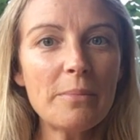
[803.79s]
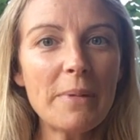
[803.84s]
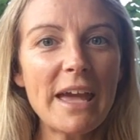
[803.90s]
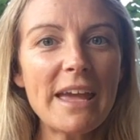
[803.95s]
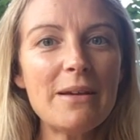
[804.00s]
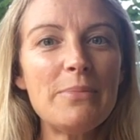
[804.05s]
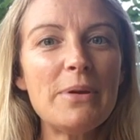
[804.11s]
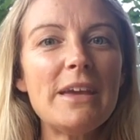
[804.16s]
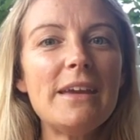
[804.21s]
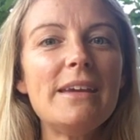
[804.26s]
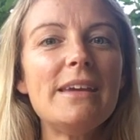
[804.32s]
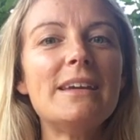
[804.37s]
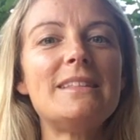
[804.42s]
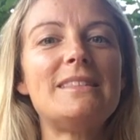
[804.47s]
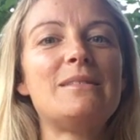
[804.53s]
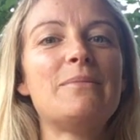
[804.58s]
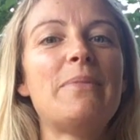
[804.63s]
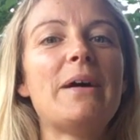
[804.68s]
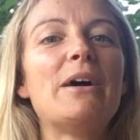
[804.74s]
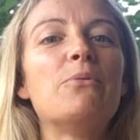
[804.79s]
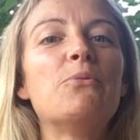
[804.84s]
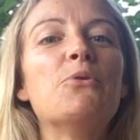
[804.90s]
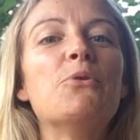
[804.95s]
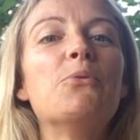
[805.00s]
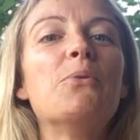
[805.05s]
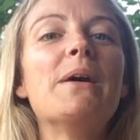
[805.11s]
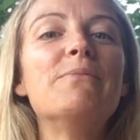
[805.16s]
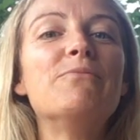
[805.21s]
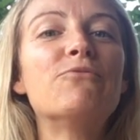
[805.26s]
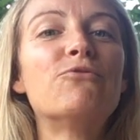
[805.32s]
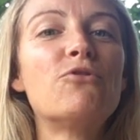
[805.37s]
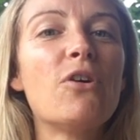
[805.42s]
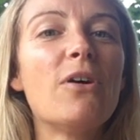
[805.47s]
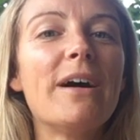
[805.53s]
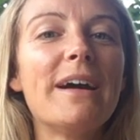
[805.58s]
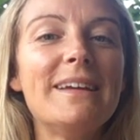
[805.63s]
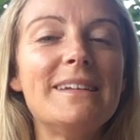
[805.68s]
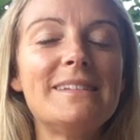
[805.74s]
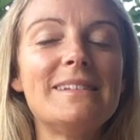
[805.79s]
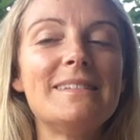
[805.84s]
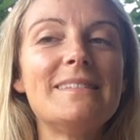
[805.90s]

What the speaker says: maybe, it's about what went right.